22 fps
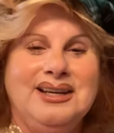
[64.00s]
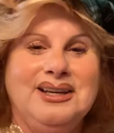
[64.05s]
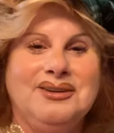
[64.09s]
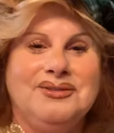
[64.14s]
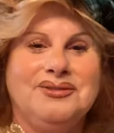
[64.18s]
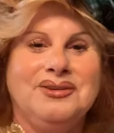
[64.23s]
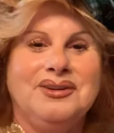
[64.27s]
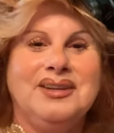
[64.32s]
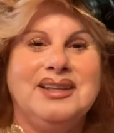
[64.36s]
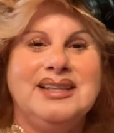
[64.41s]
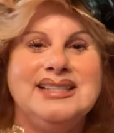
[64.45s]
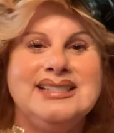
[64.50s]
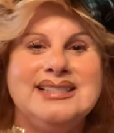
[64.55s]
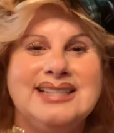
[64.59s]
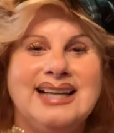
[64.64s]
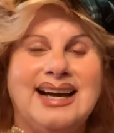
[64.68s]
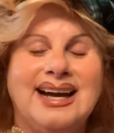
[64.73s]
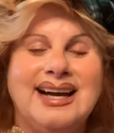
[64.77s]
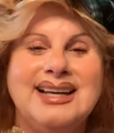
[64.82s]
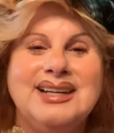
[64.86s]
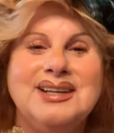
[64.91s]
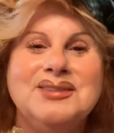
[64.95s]
for the
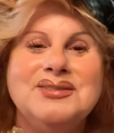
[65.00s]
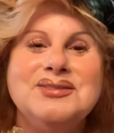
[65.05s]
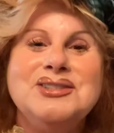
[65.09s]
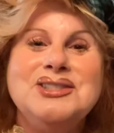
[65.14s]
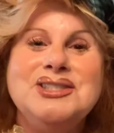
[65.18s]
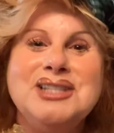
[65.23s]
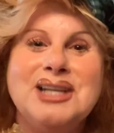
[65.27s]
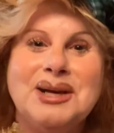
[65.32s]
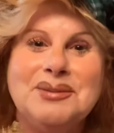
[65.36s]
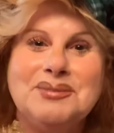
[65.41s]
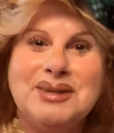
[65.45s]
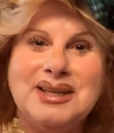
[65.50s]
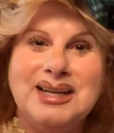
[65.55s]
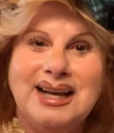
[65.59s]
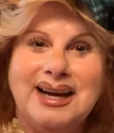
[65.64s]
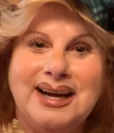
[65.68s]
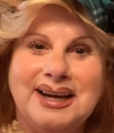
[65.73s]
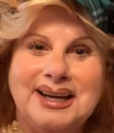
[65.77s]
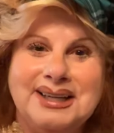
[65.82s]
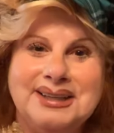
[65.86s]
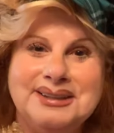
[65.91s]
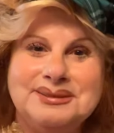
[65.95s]
sign of
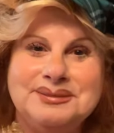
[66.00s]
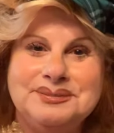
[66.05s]
Gemini.